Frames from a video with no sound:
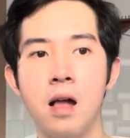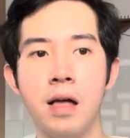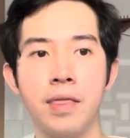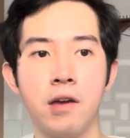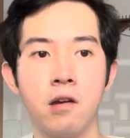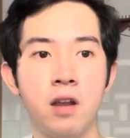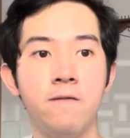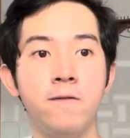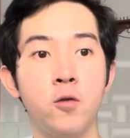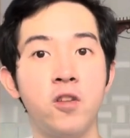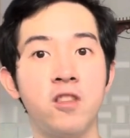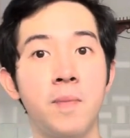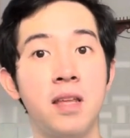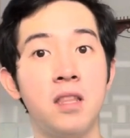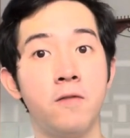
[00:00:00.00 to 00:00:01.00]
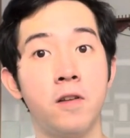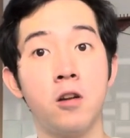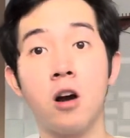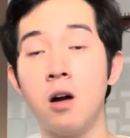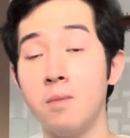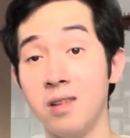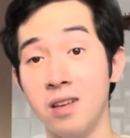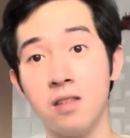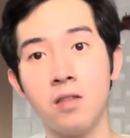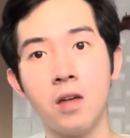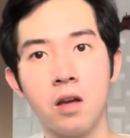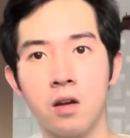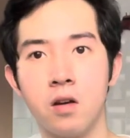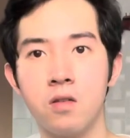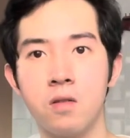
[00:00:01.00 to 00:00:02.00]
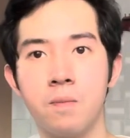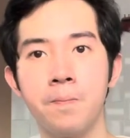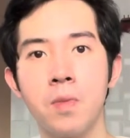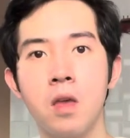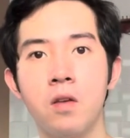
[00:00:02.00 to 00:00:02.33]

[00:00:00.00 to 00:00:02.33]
they're influenced by different communist thinkers.